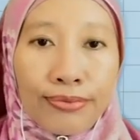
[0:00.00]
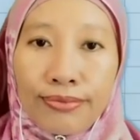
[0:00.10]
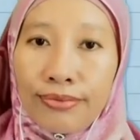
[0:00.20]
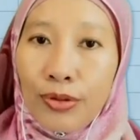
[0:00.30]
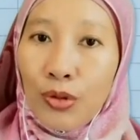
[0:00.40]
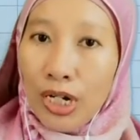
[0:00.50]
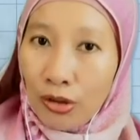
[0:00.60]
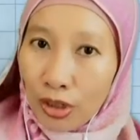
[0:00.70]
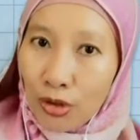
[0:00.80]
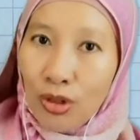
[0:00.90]
we are
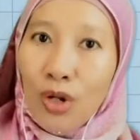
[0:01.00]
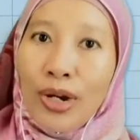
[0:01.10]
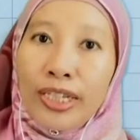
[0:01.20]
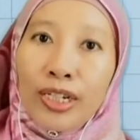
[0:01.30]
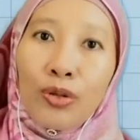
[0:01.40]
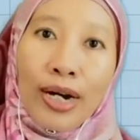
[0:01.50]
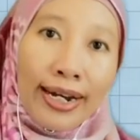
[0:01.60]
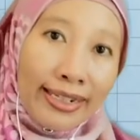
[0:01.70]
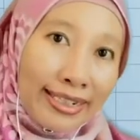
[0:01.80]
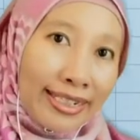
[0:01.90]
not sure whether you
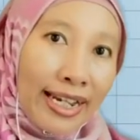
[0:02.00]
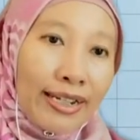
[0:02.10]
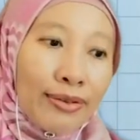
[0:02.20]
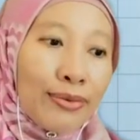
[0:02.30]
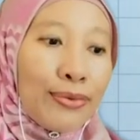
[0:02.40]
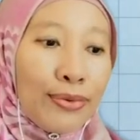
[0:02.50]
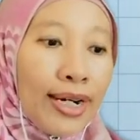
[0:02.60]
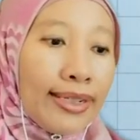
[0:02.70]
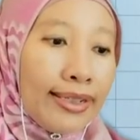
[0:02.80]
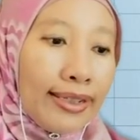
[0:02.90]
understand what